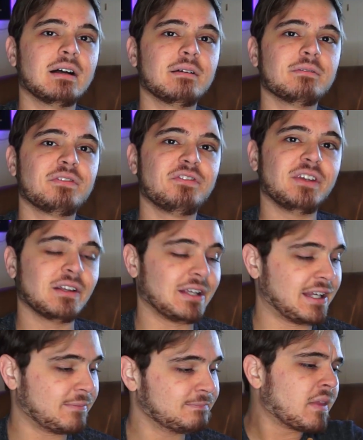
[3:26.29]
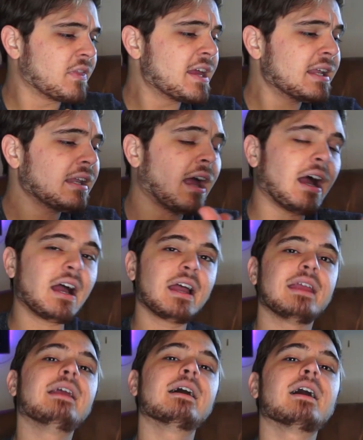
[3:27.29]
feeling. Then
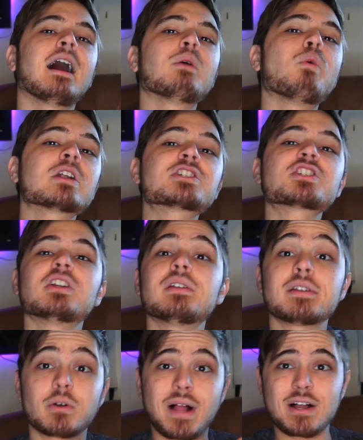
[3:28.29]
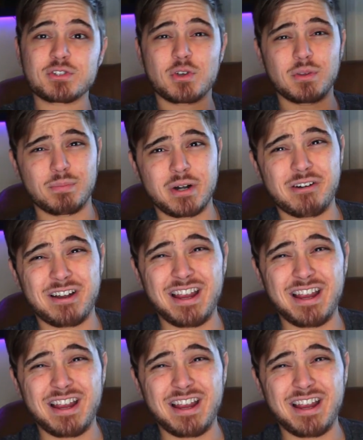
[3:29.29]
I watched Little House on the Prairie.